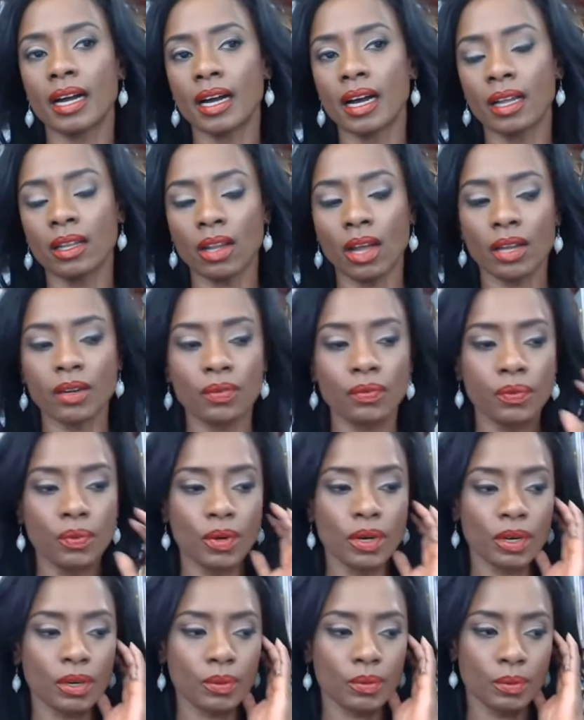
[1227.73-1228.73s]
a lot of
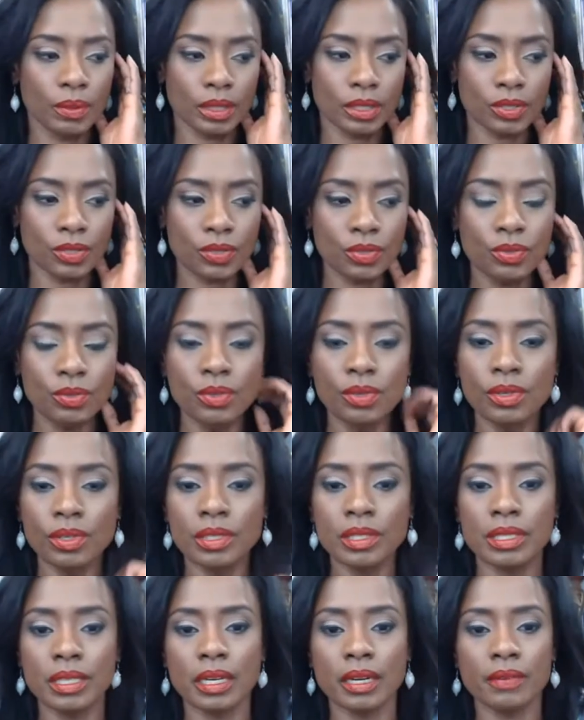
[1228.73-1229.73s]
work with the
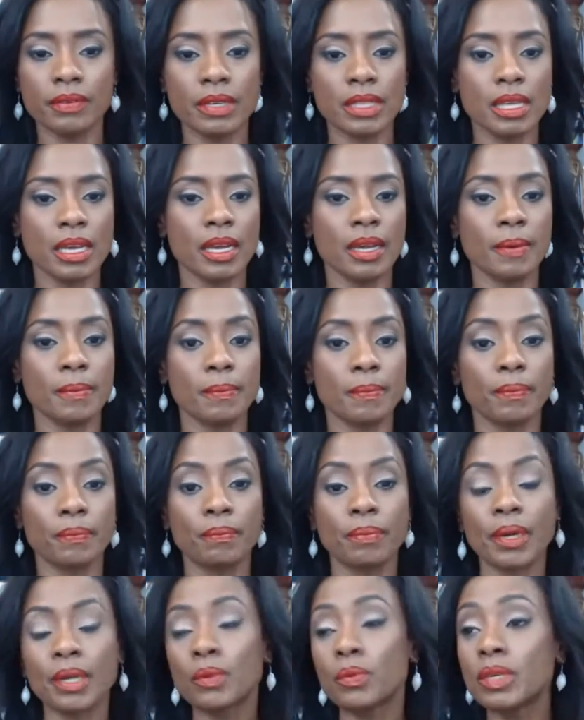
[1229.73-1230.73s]
schools and everything,
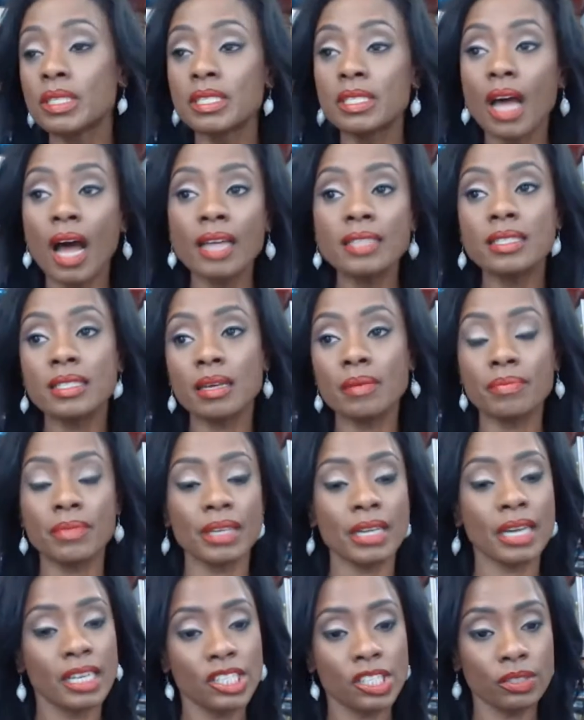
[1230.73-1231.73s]
but it was not
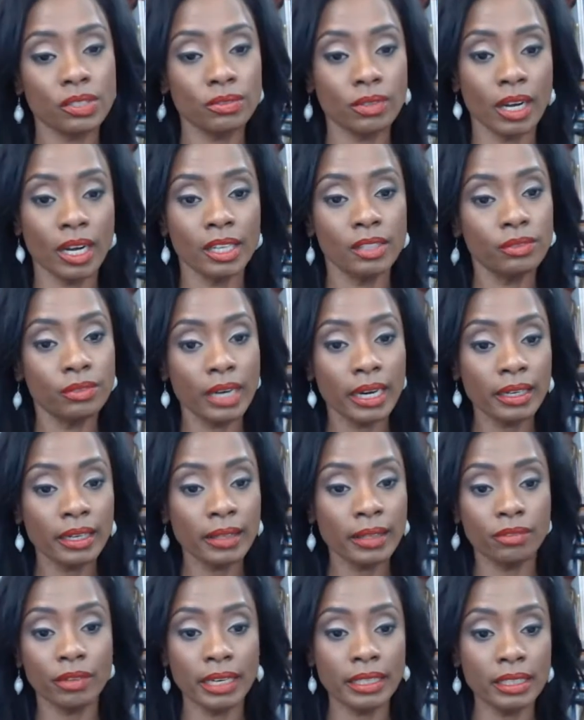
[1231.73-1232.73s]
something I
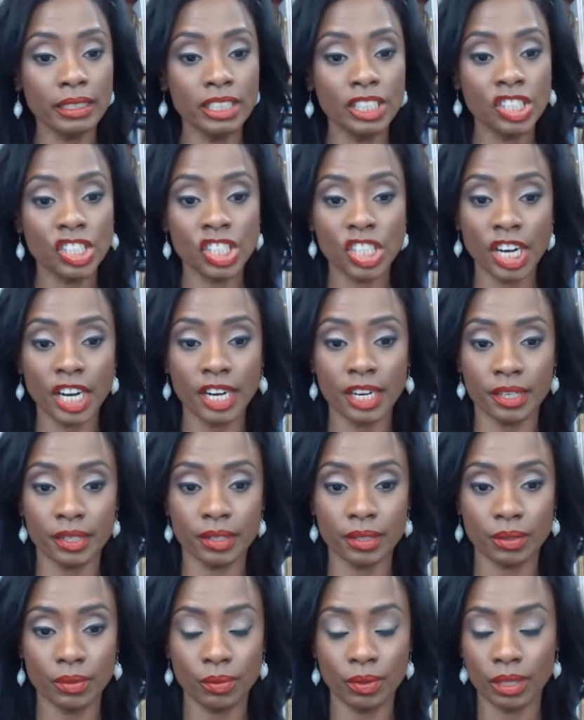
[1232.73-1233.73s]
readily
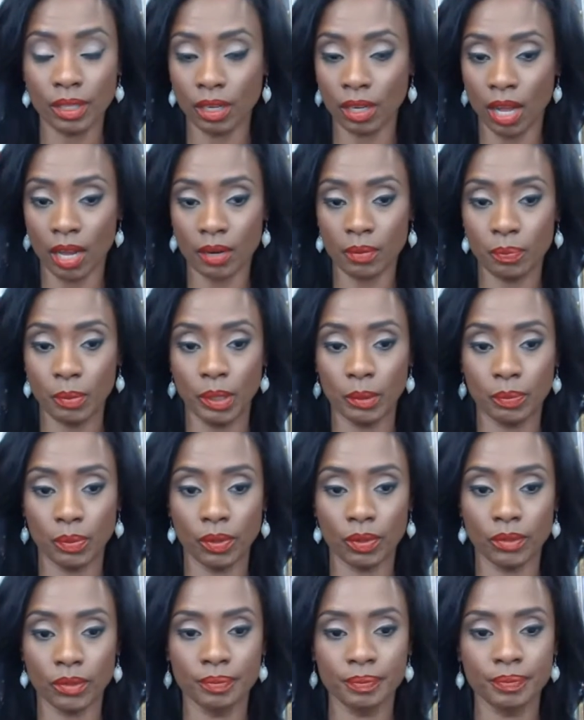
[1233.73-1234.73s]
shared with a lot of
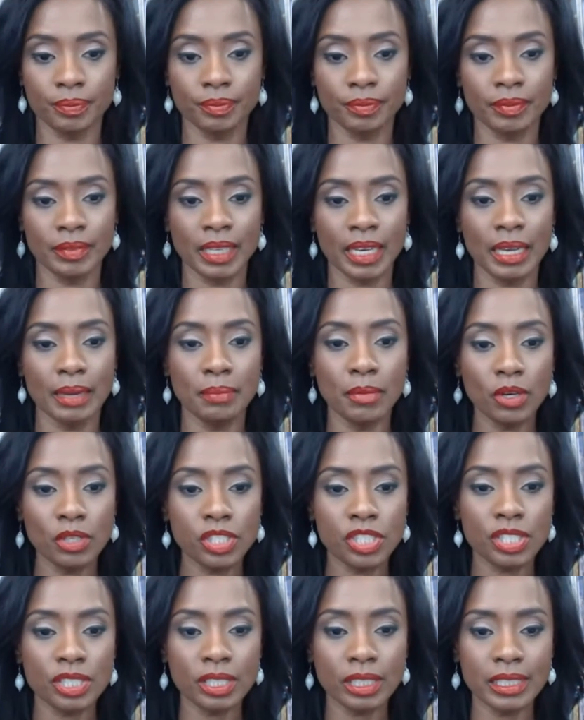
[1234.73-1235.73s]
people.
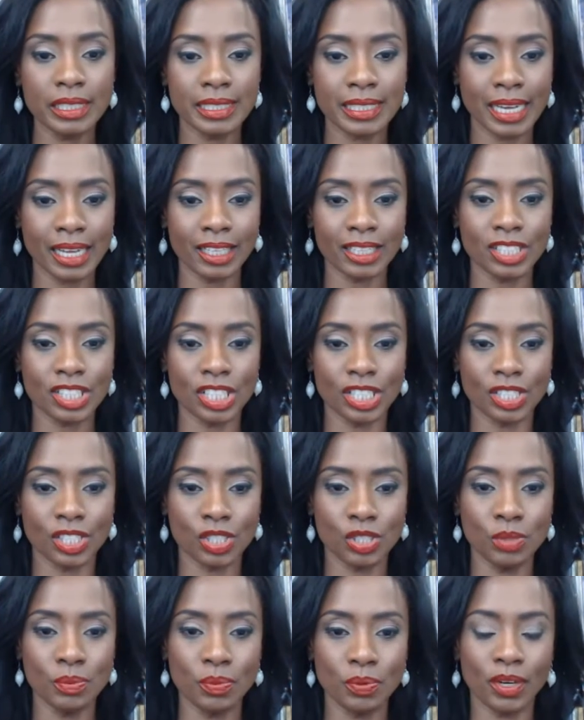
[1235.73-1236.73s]
Emotional Intelligence
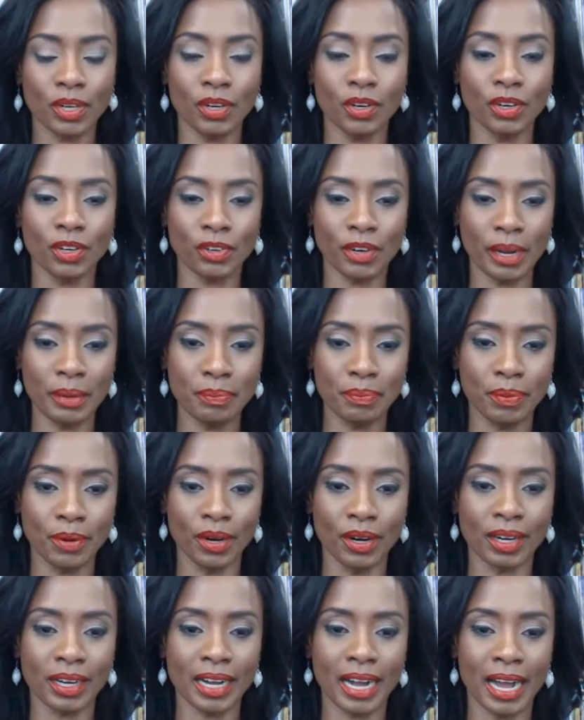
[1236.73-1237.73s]
2.0, great
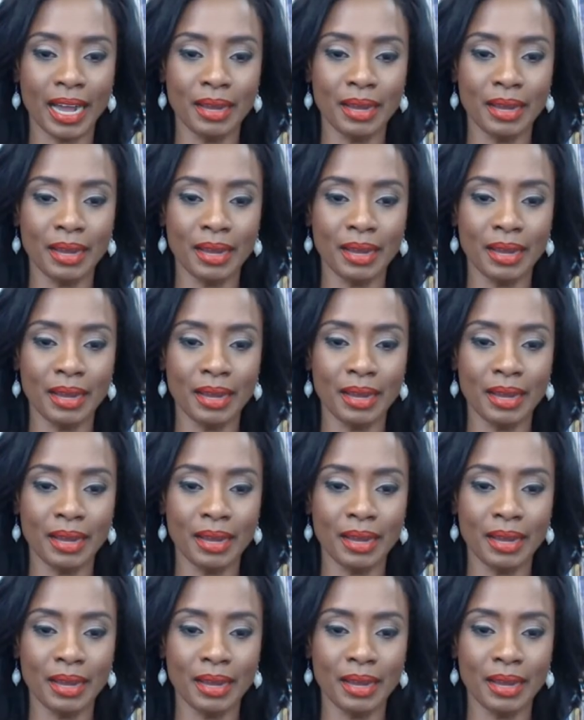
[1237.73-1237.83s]
book.